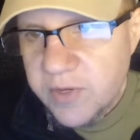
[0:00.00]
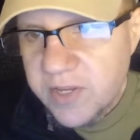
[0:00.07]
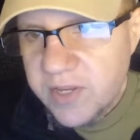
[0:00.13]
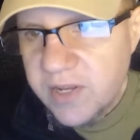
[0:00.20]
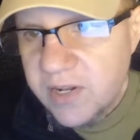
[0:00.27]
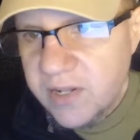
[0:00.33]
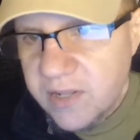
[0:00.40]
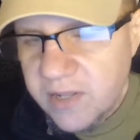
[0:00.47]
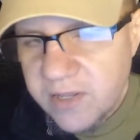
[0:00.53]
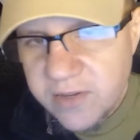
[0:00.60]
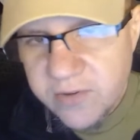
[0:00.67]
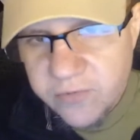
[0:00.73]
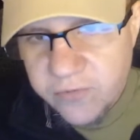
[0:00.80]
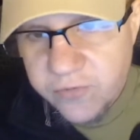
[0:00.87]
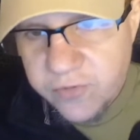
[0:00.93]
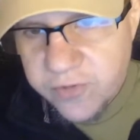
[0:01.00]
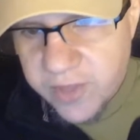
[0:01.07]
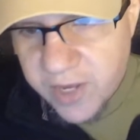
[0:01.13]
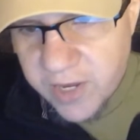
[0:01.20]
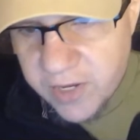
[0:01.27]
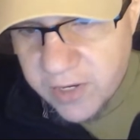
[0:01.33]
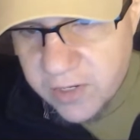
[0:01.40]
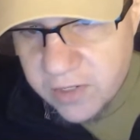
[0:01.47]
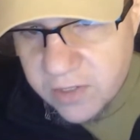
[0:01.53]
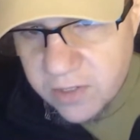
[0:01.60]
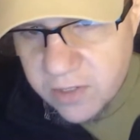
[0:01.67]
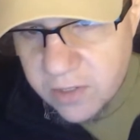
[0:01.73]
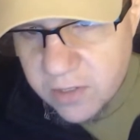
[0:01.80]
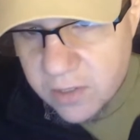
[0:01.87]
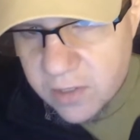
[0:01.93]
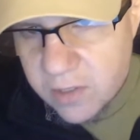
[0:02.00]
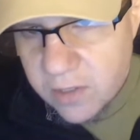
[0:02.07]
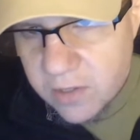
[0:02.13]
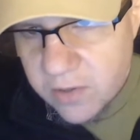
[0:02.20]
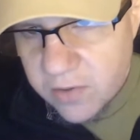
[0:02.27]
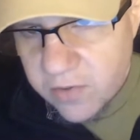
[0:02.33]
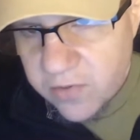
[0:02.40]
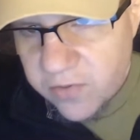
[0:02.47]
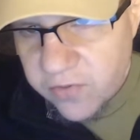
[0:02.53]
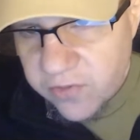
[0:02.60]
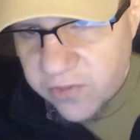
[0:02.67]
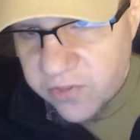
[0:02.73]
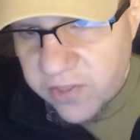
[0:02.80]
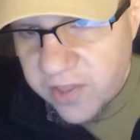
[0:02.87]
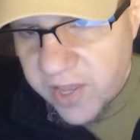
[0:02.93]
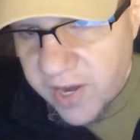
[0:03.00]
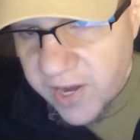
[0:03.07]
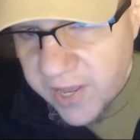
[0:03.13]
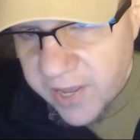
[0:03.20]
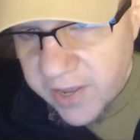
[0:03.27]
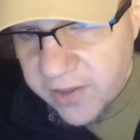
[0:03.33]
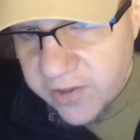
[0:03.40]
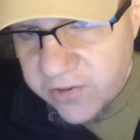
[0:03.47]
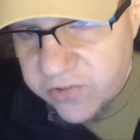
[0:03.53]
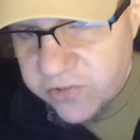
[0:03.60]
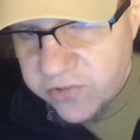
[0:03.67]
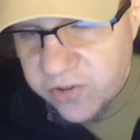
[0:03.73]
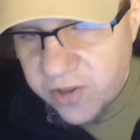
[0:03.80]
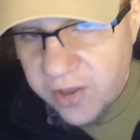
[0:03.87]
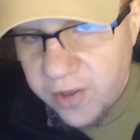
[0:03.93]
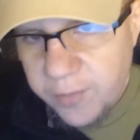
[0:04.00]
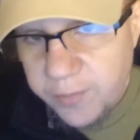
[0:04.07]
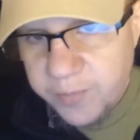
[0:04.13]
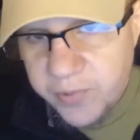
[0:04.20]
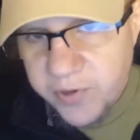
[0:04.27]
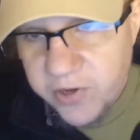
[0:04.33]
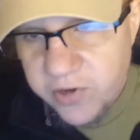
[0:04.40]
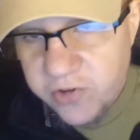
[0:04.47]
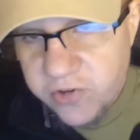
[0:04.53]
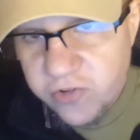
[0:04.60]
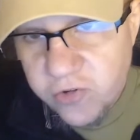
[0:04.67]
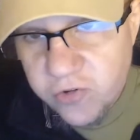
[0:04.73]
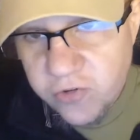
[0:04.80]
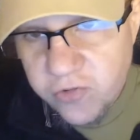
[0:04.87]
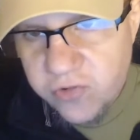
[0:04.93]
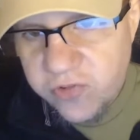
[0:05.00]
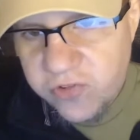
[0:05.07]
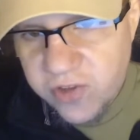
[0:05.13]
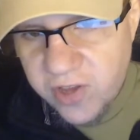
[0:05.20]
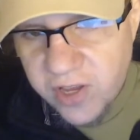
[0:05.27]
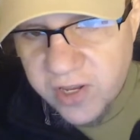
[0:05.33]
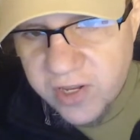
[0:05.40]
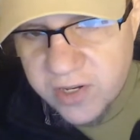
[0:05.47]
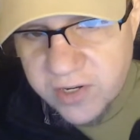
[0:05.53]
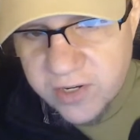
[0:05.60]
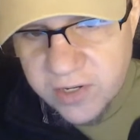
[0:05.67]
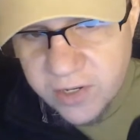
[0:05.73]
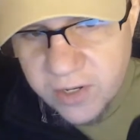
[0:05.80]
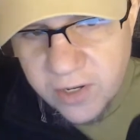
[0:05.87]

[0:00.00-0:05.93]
get a link for that. That has pictures and